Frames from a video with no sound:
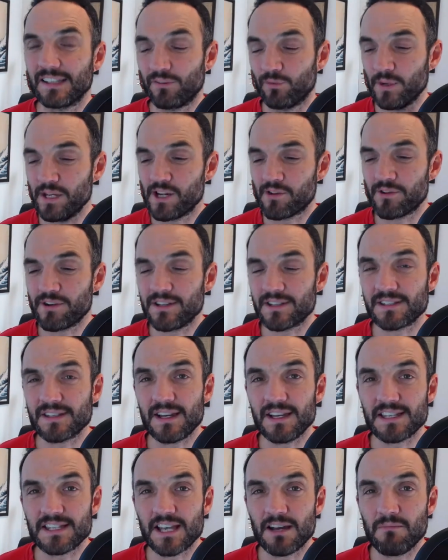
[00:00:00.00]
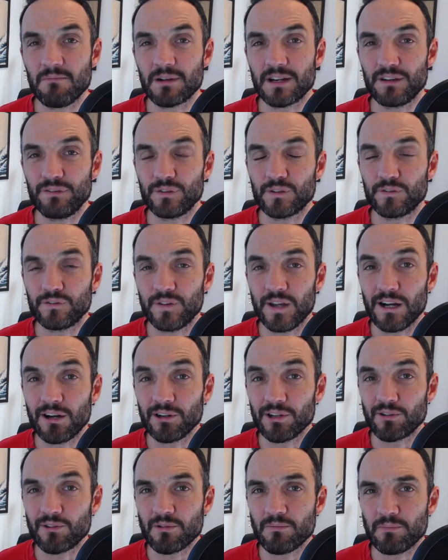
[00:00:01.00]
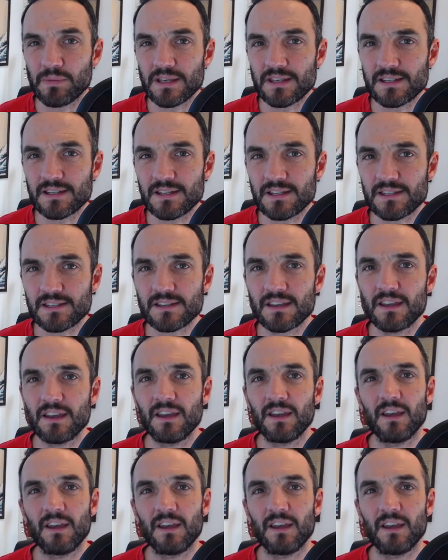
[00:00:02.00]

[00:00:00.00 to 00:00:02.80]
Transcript: If we criticize somebody for failure in business,